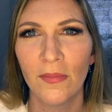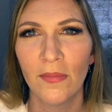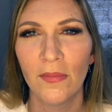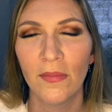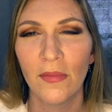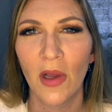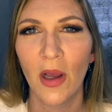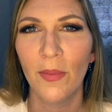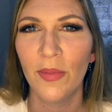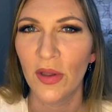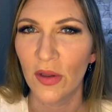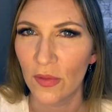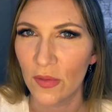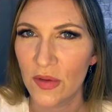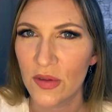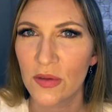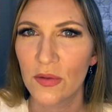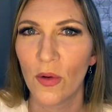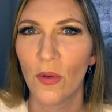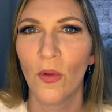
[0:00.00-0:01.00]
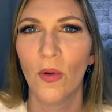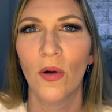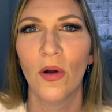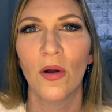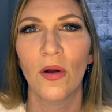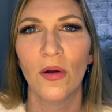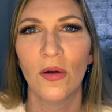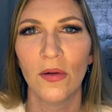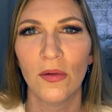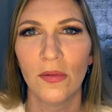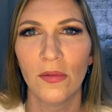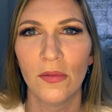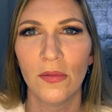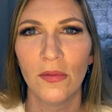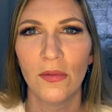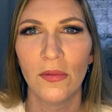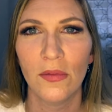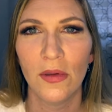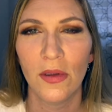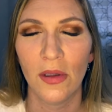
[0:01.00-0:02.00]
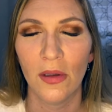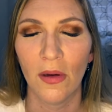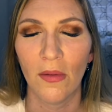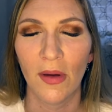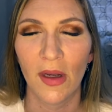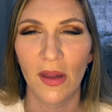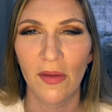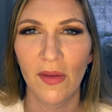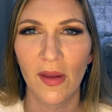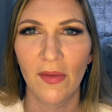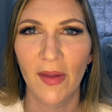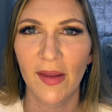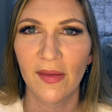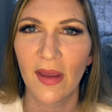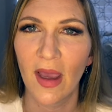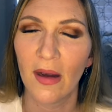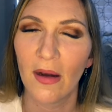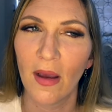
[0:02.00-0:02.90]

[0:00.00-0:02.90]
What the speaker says: abuse or anything like that,